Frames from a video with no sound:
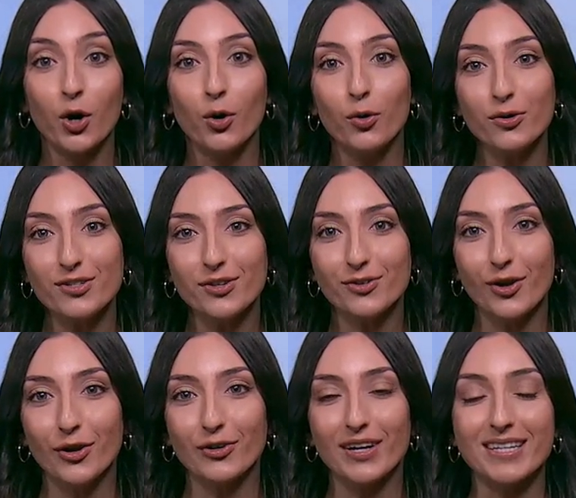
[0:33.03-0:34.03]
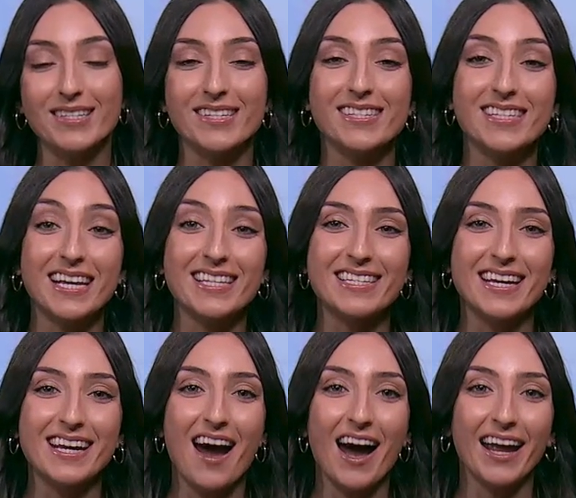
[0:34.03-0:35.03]
also known as a
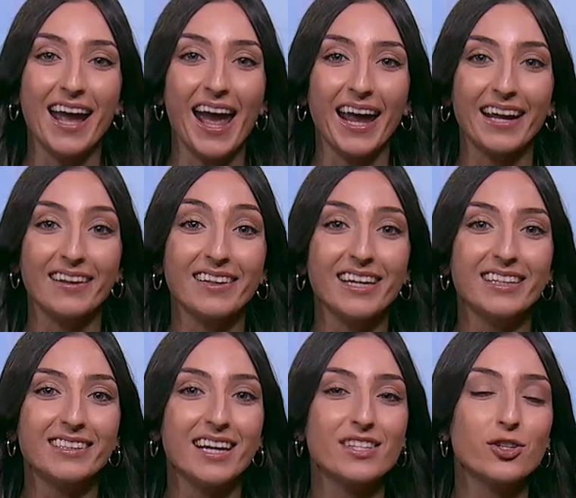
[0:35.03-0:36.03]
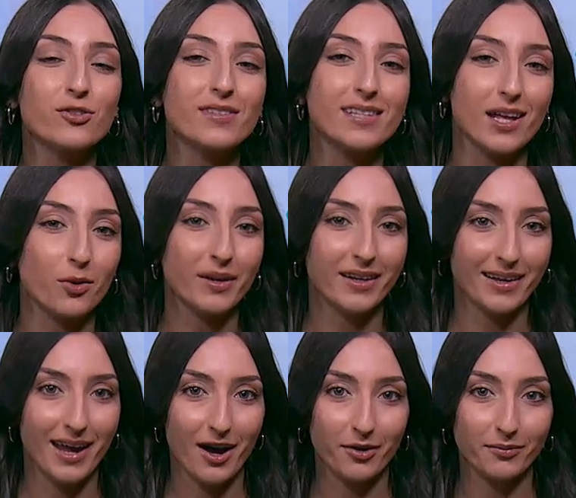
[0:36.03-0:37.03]
CDIA, linked as your settlement
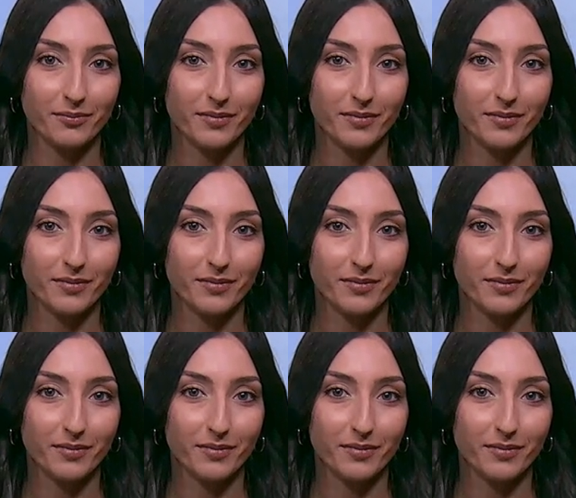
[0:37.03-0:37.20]
account.